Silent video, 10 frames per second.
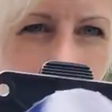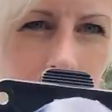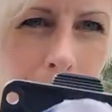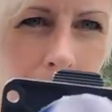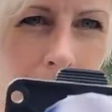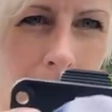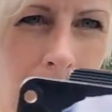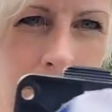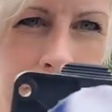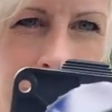bit bigger
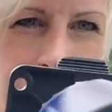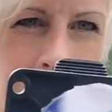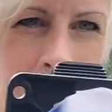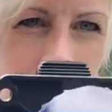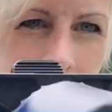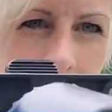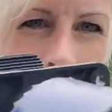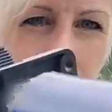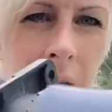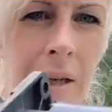hole,
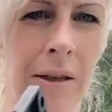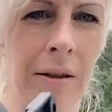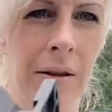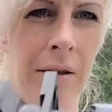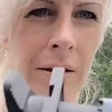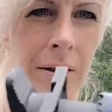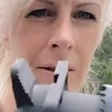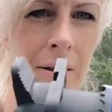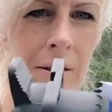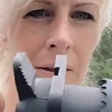and
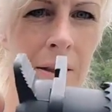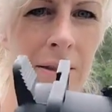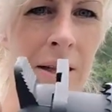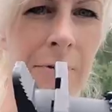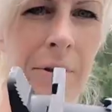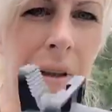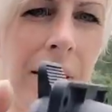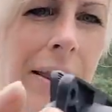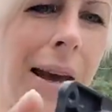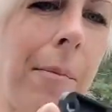it's not really
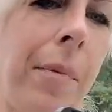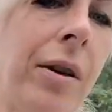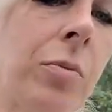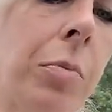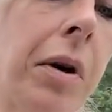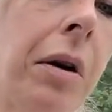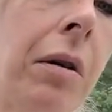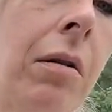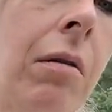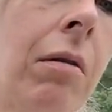that much bigger,
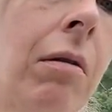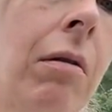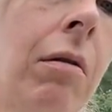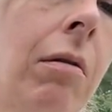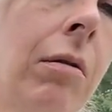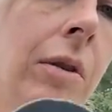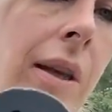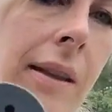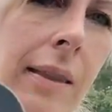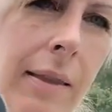like
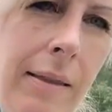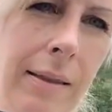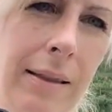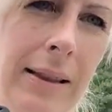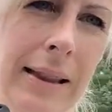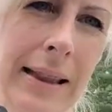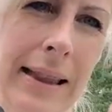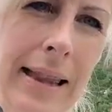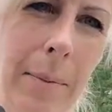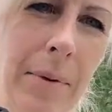
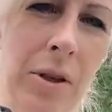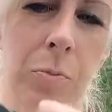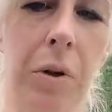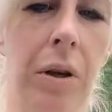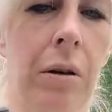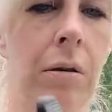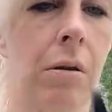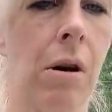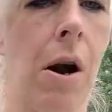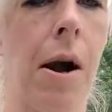that much bigger,
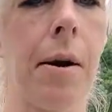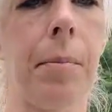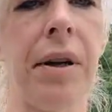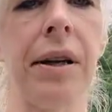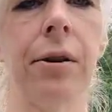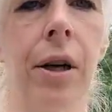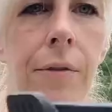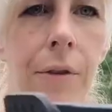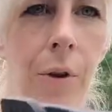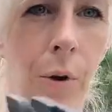but it'll
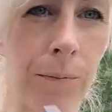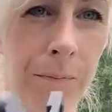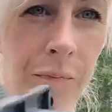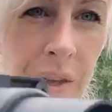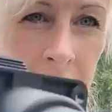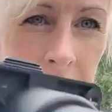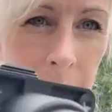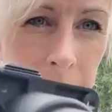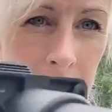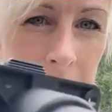cover the hole and it'll
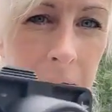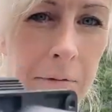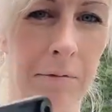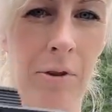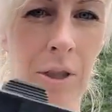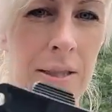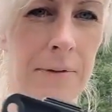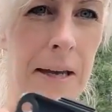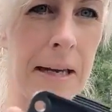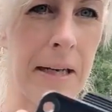fit in just
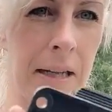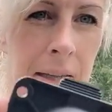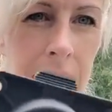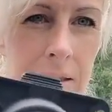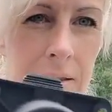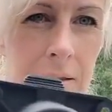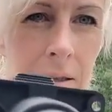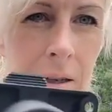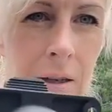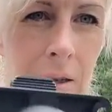fine. And these
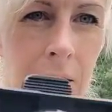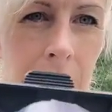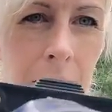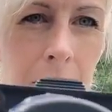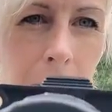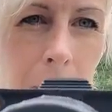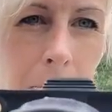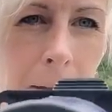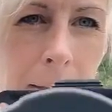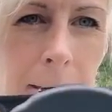
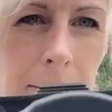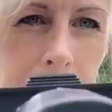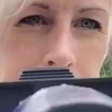like that,